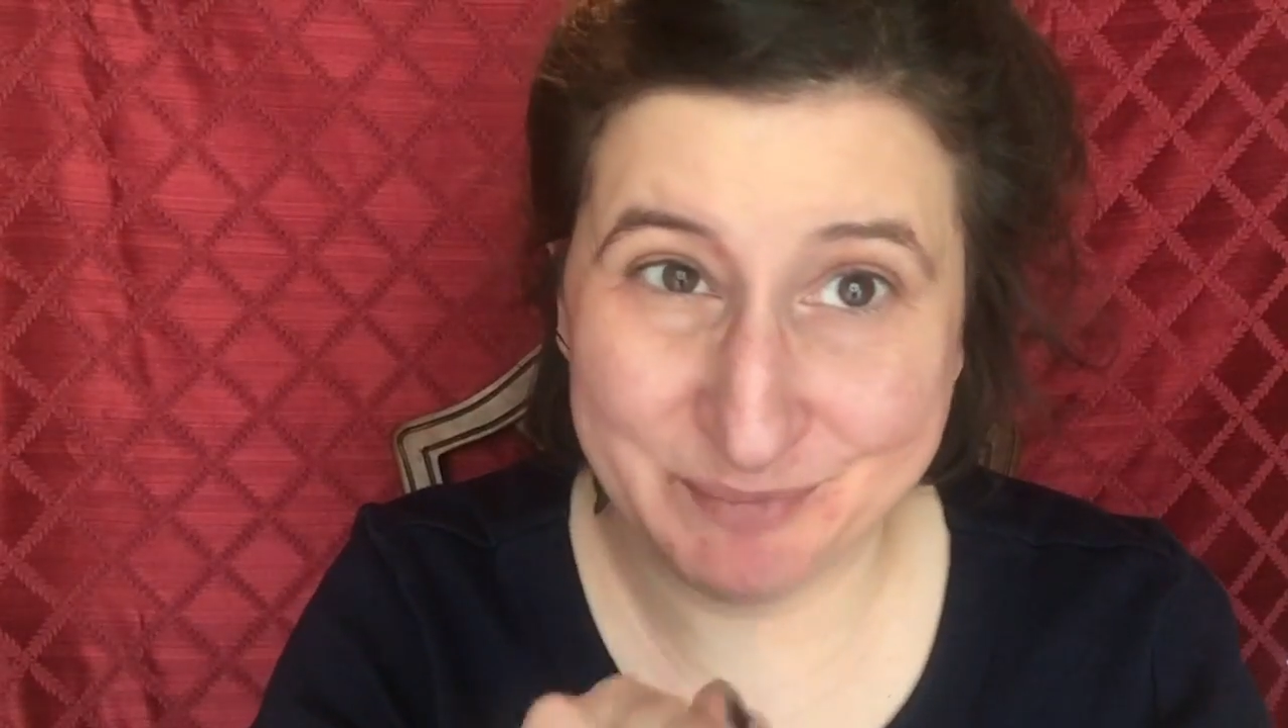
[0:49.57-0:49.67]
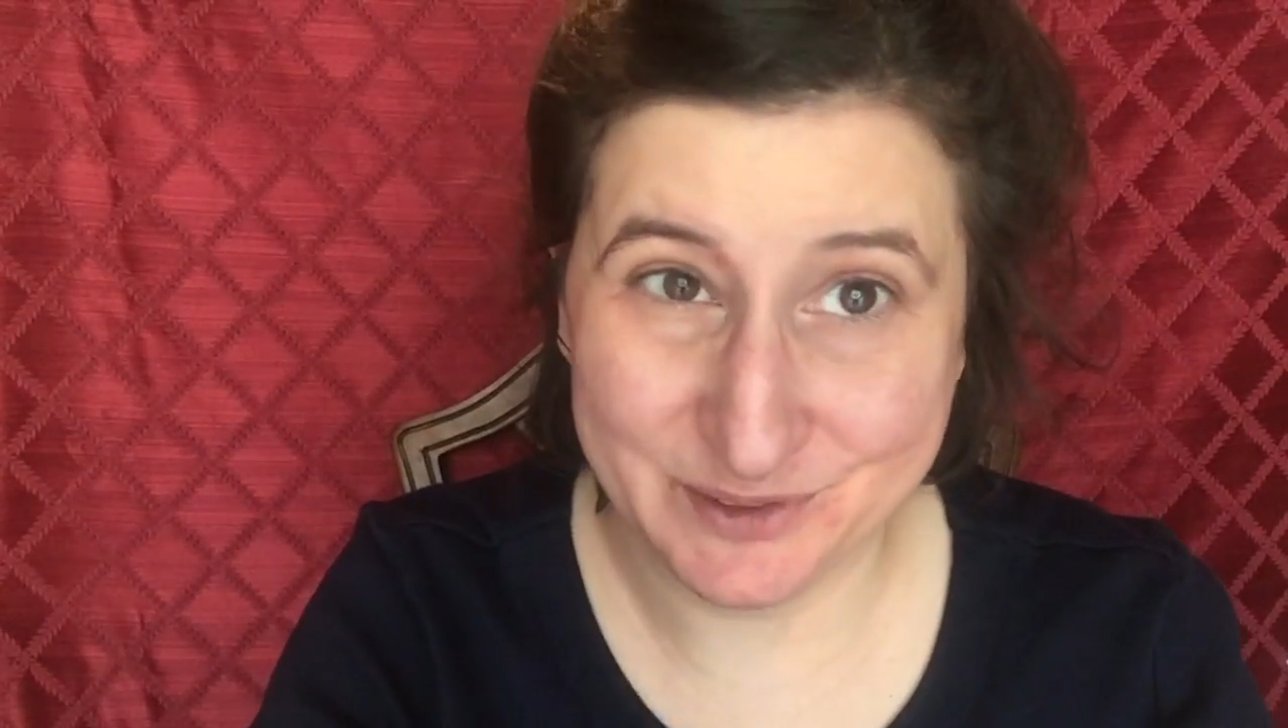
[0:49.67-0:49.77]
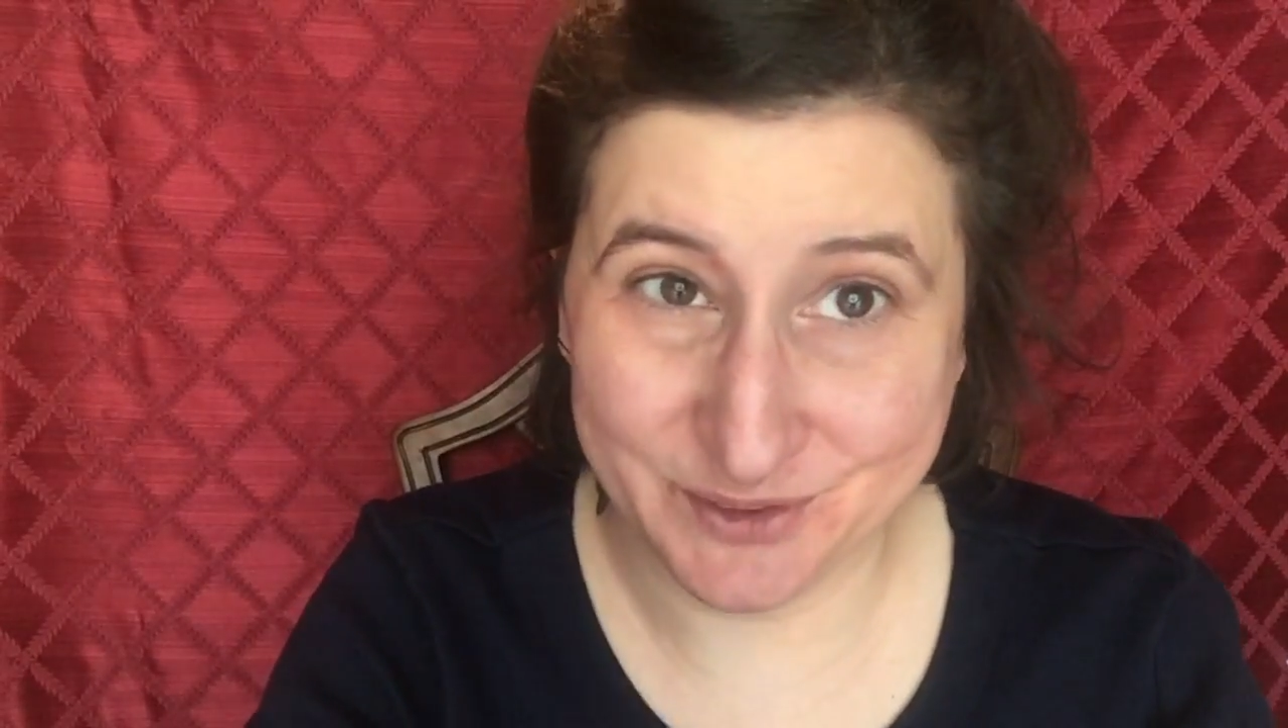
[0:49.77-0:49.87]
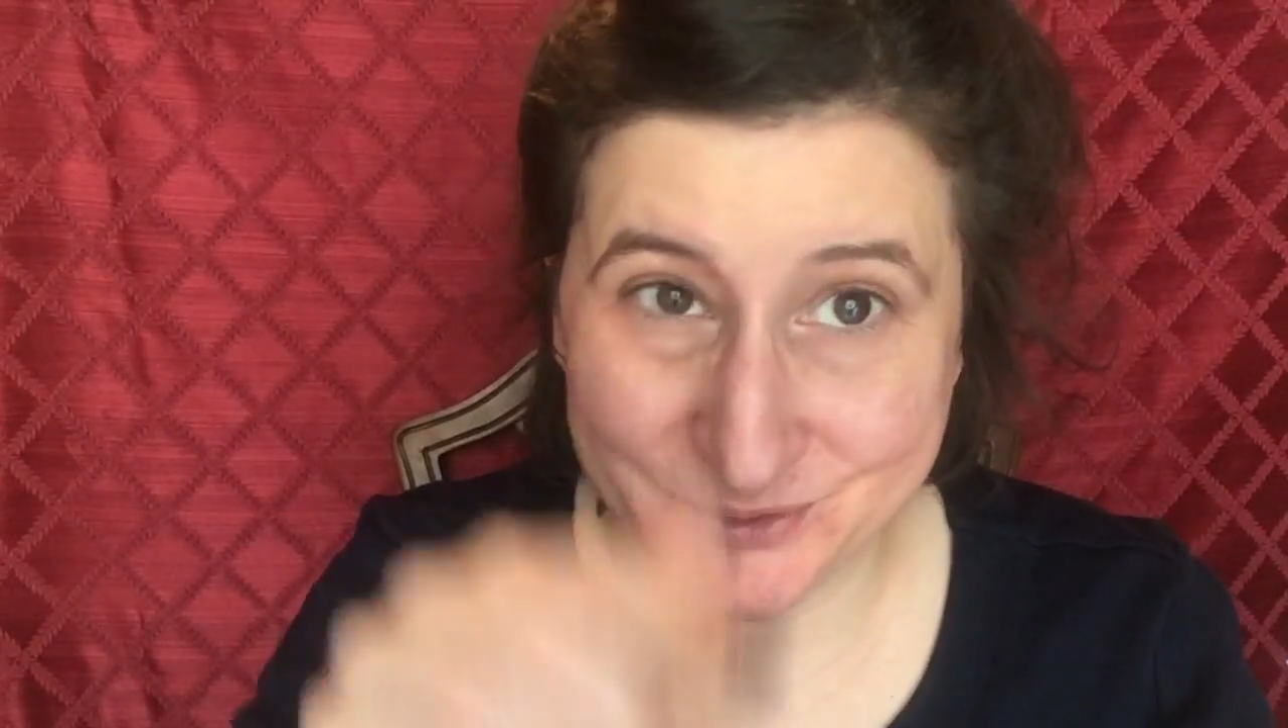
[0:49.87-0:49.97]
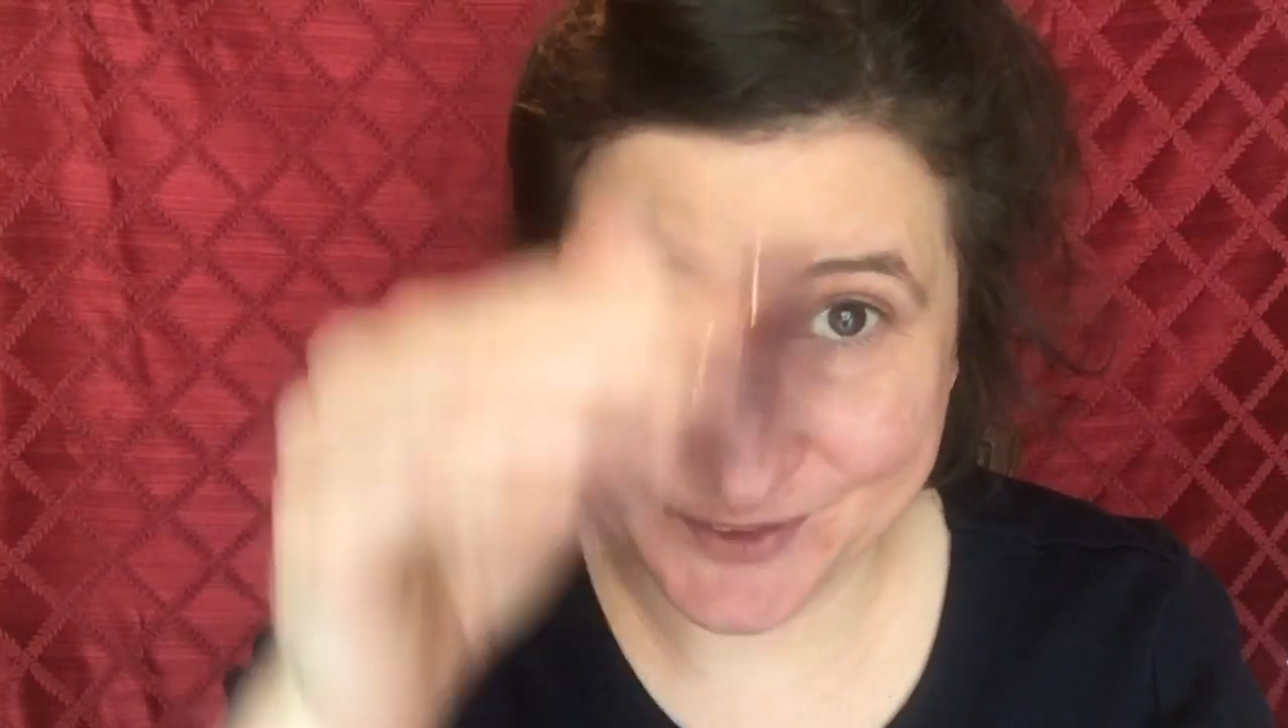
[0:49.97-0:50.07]

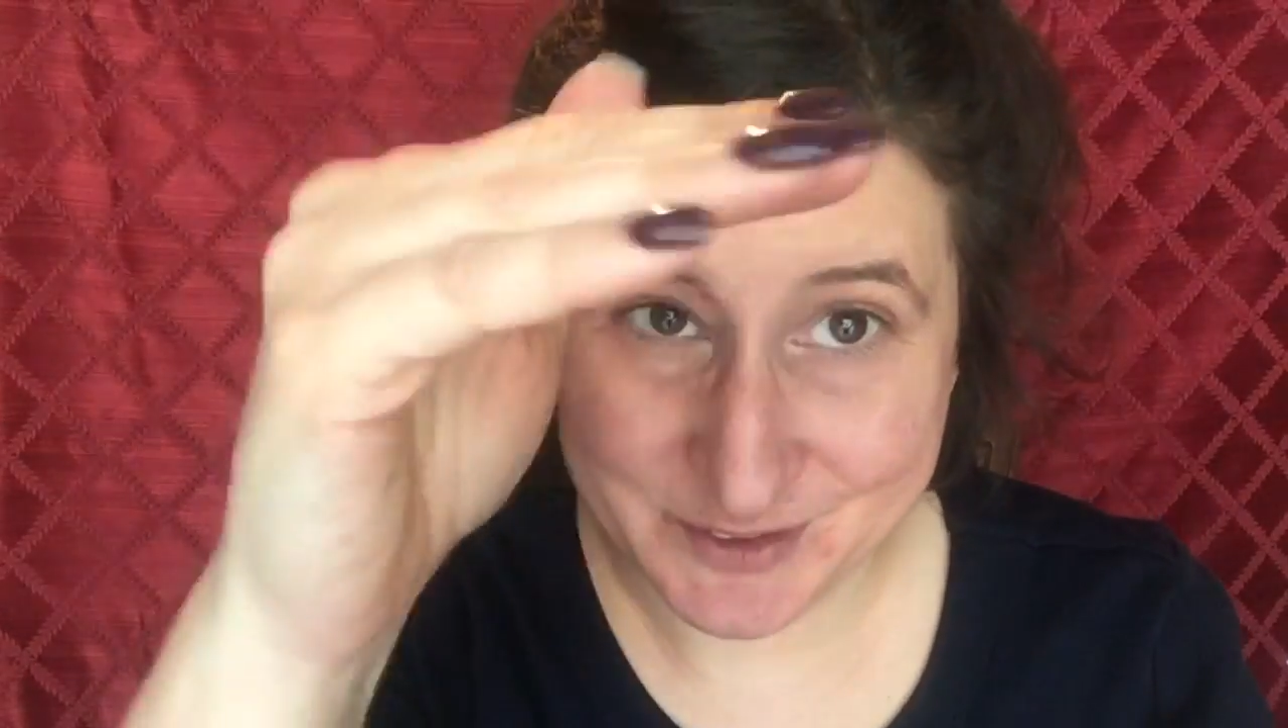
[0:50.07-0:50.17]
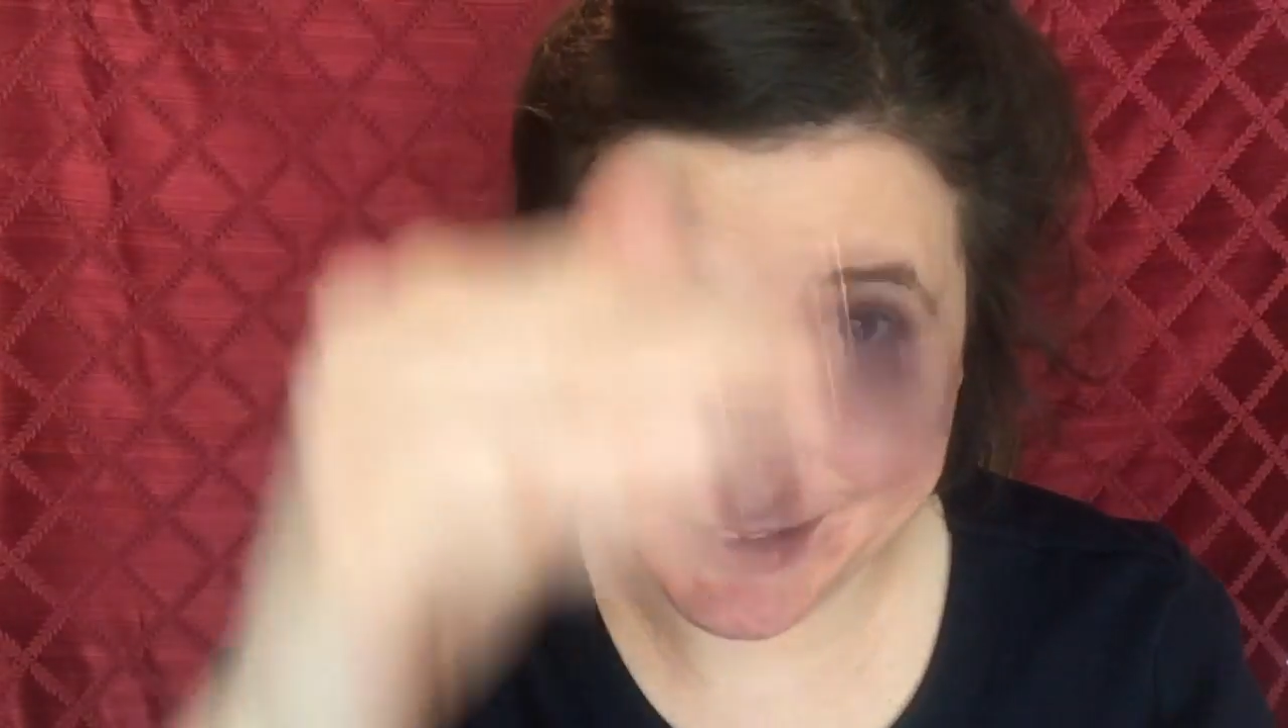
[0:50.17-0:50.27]
below